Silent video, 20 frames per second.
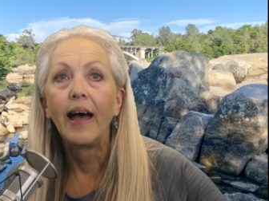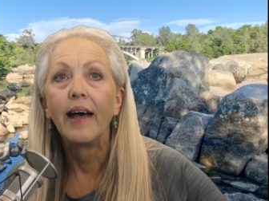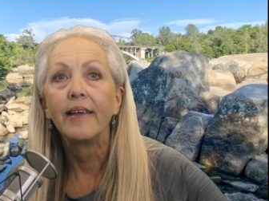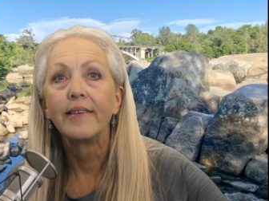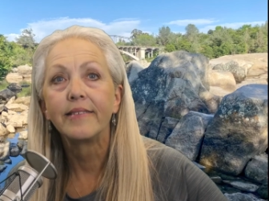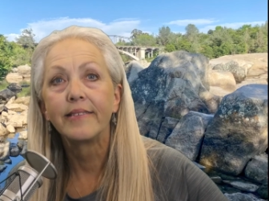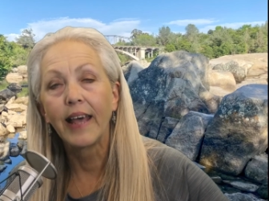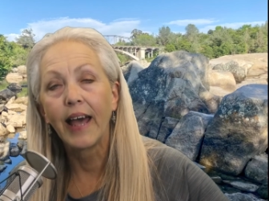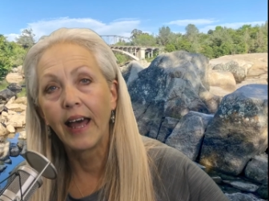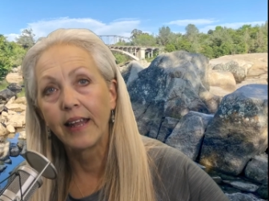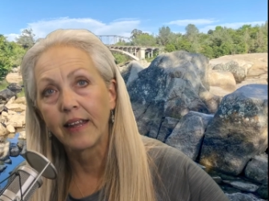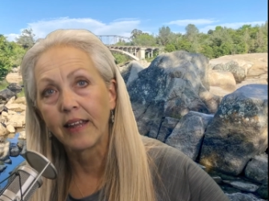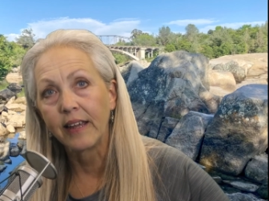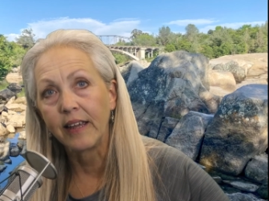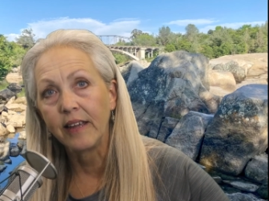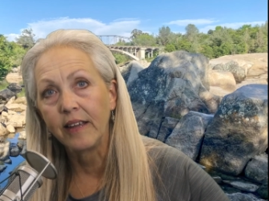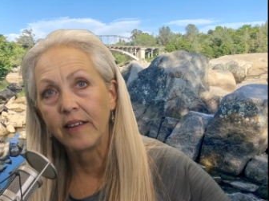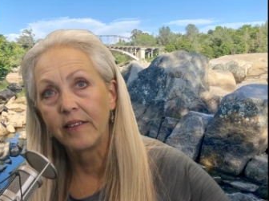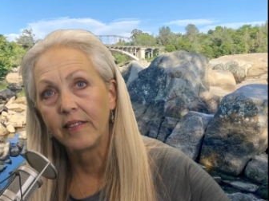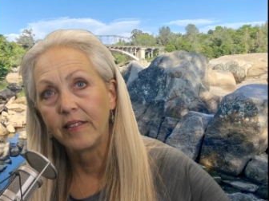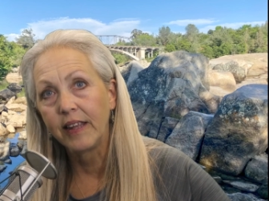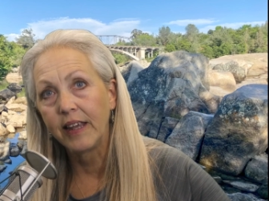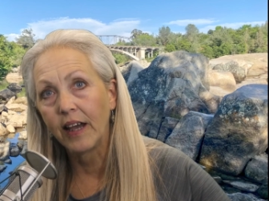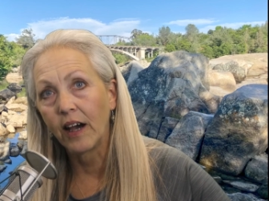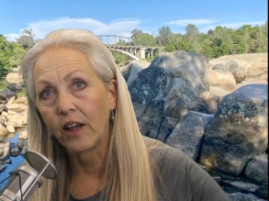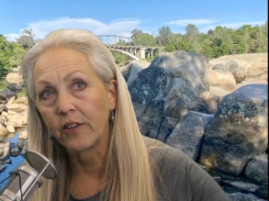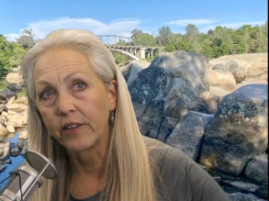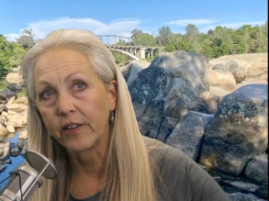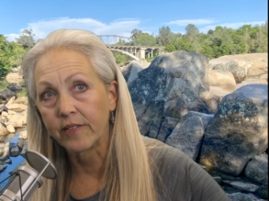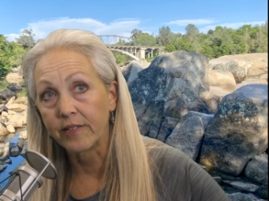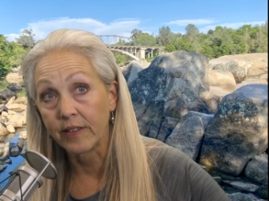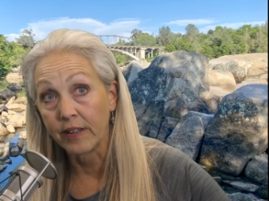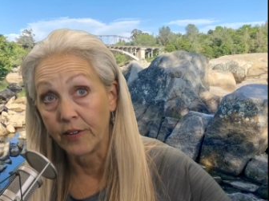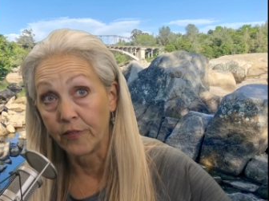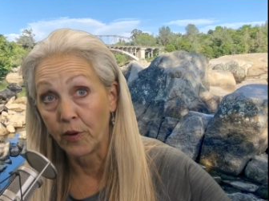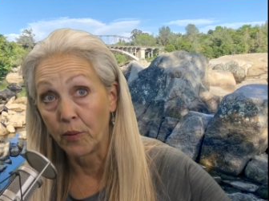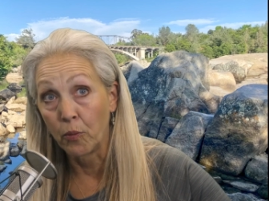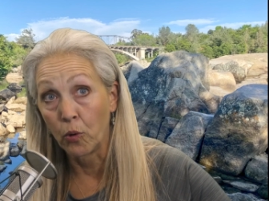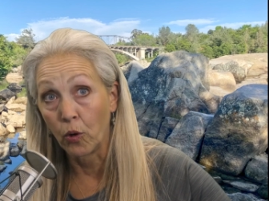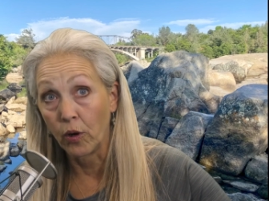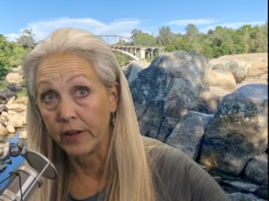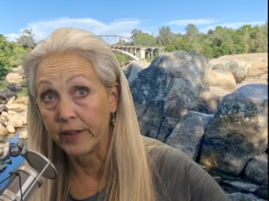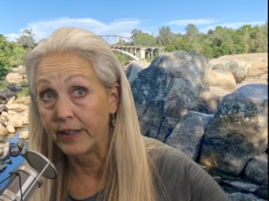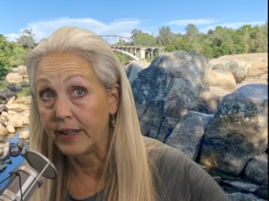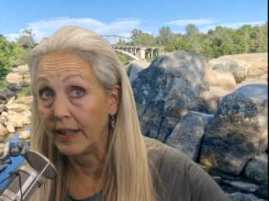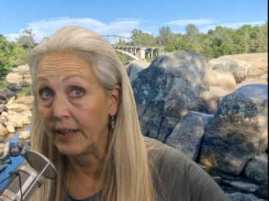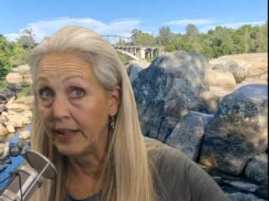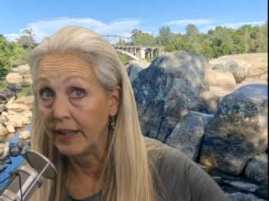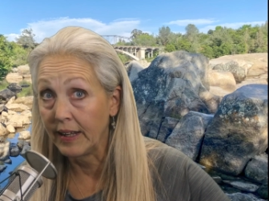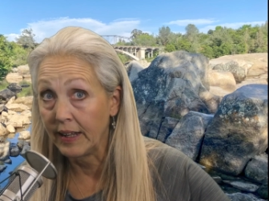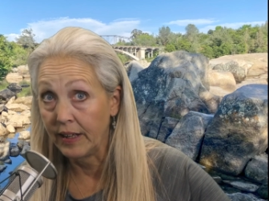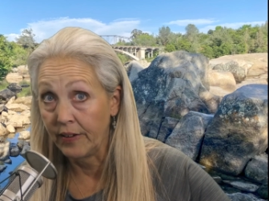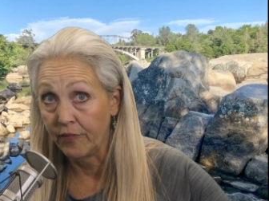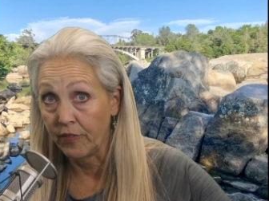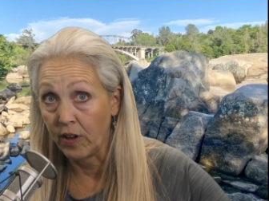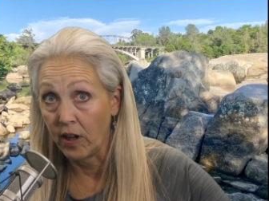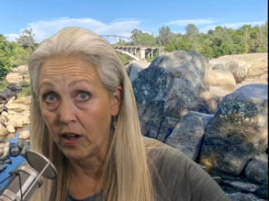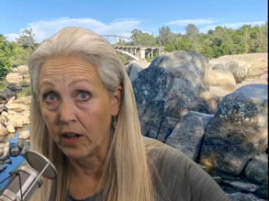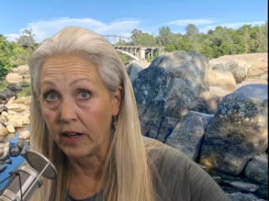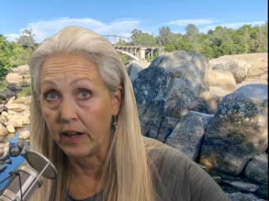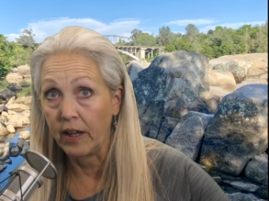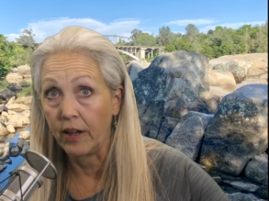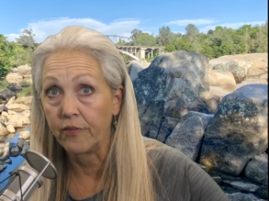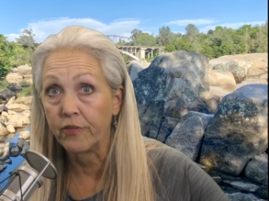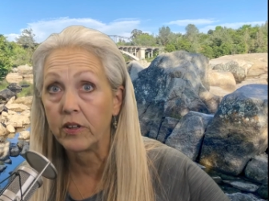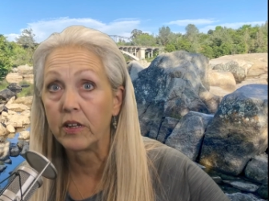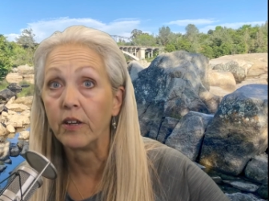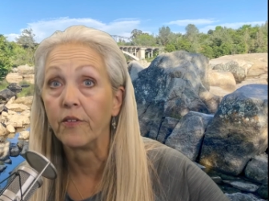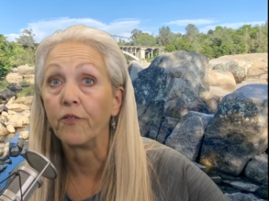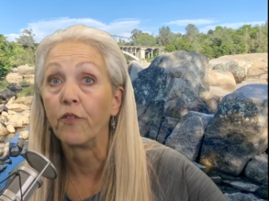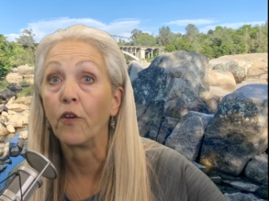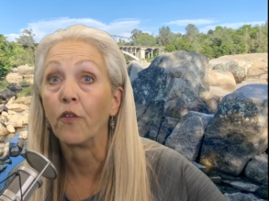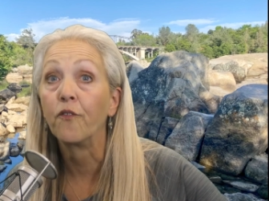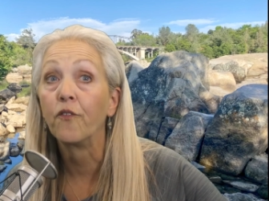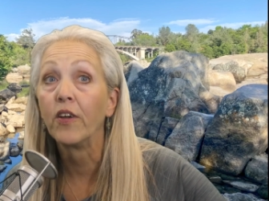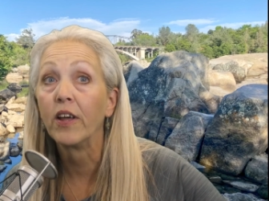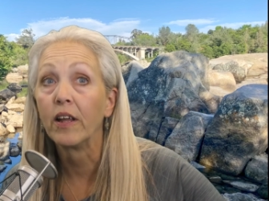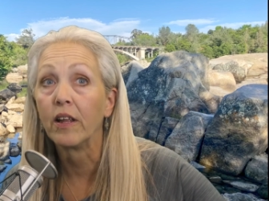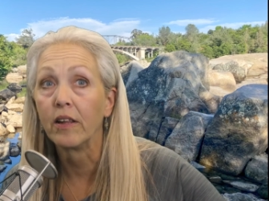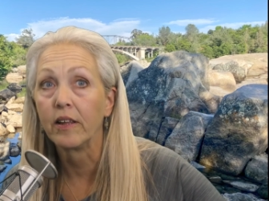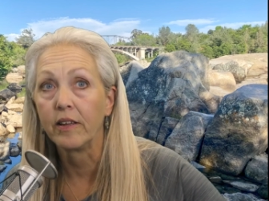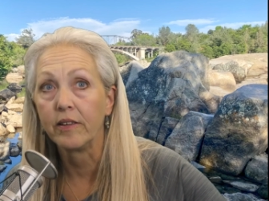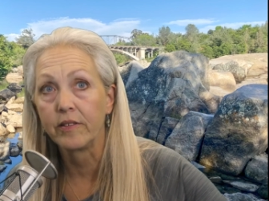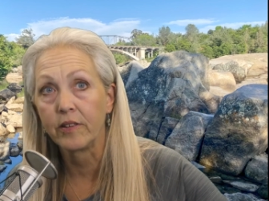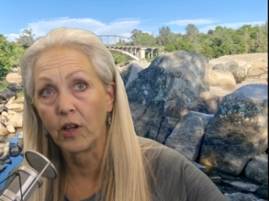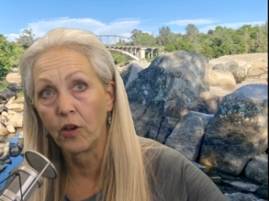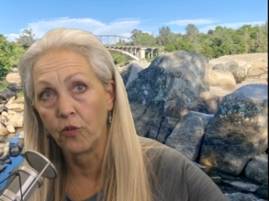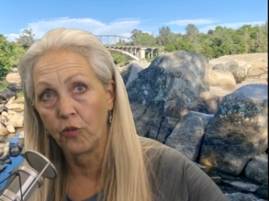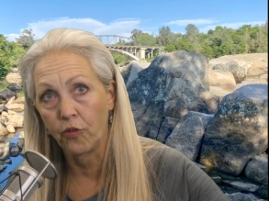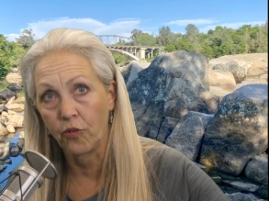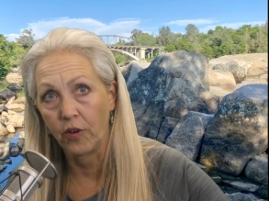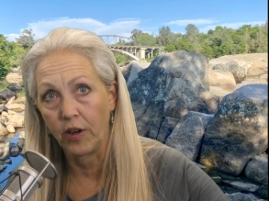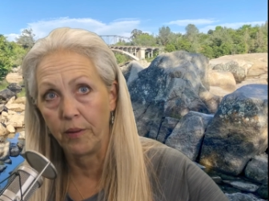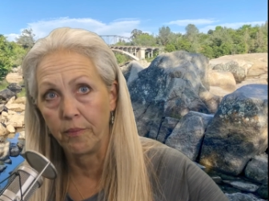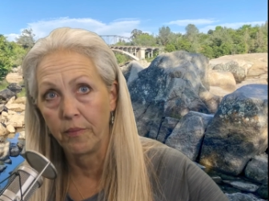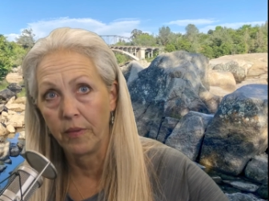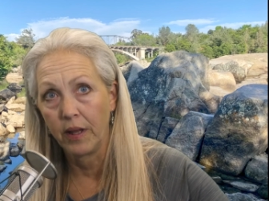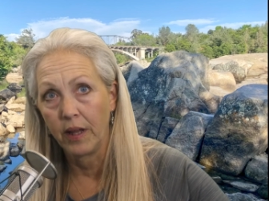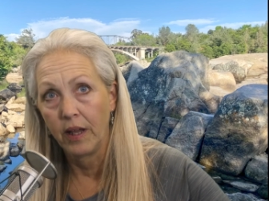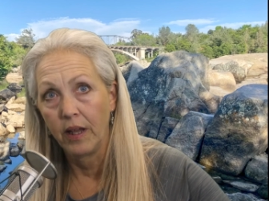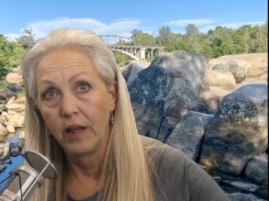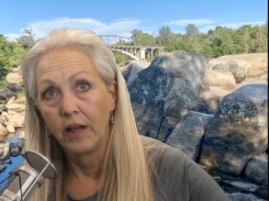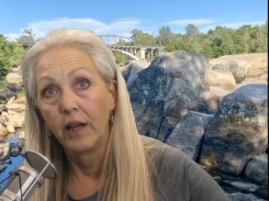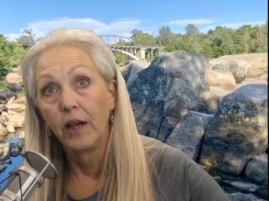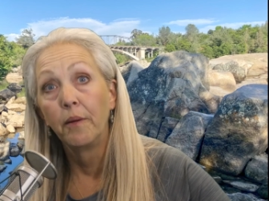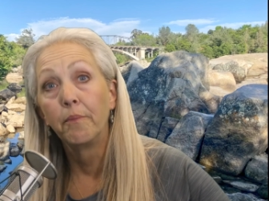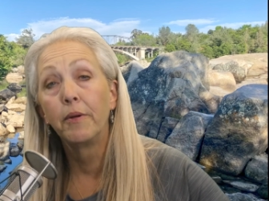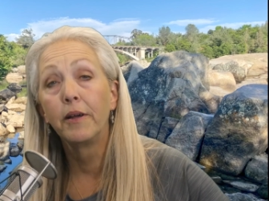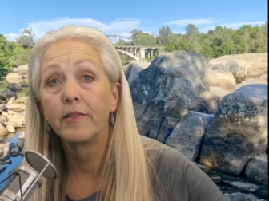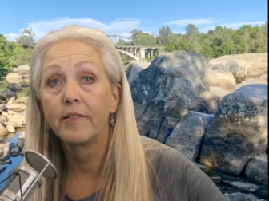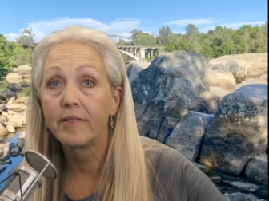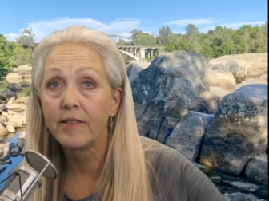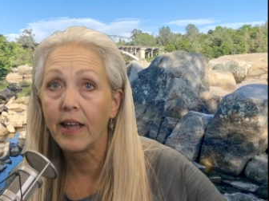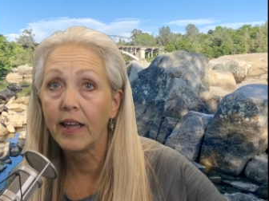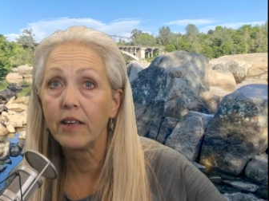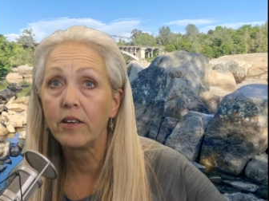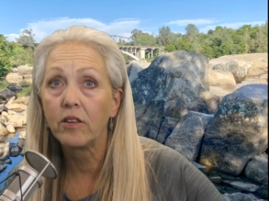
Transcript: Sadly, the eldest Livermore didn't live long enough to fulfill his own dream, But stay